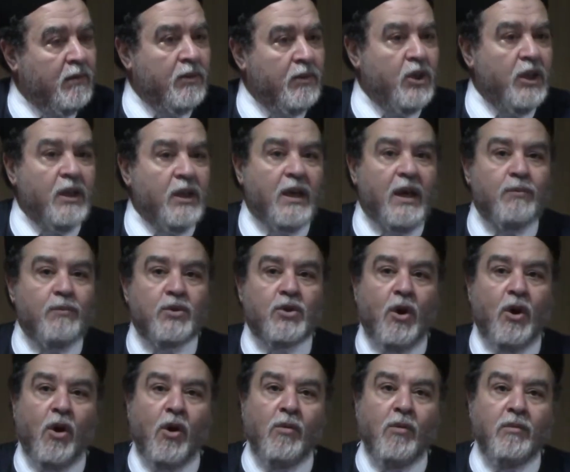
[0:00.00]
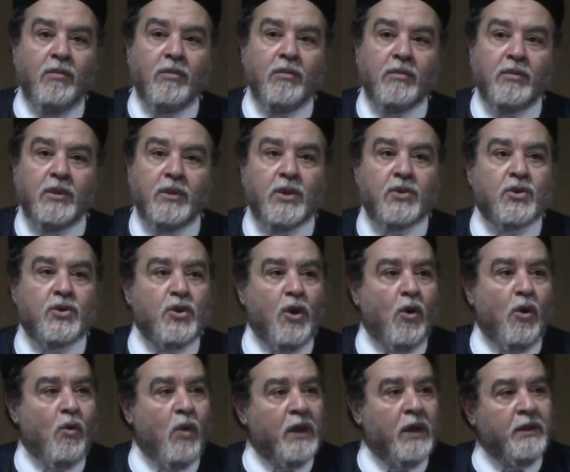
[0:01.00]
She comes home, there is
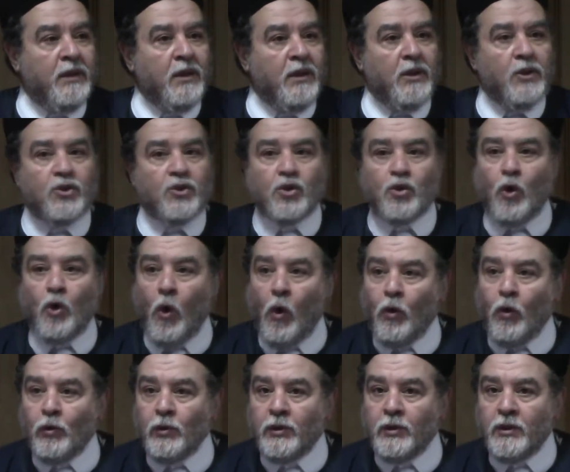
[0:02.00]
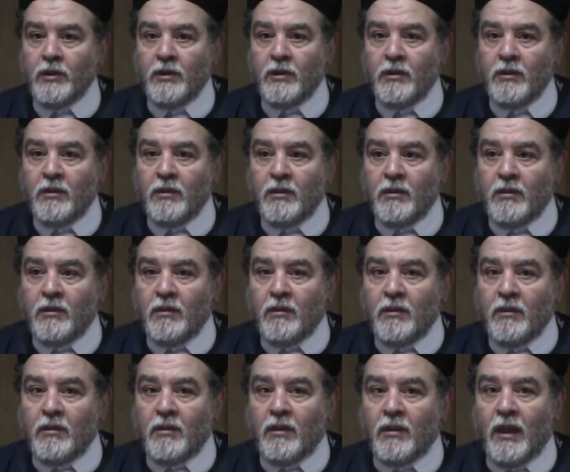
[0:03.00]
no one, it's cold,
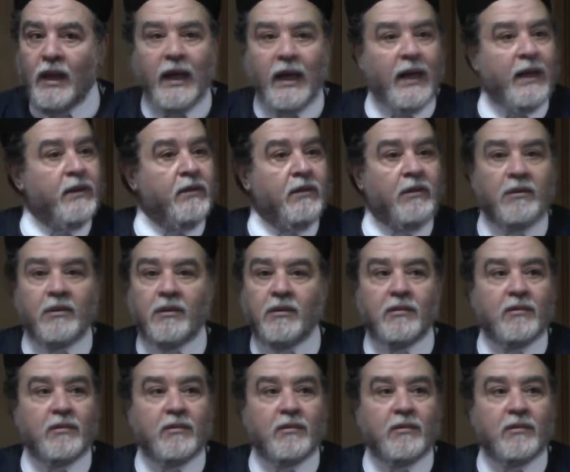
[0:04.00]
and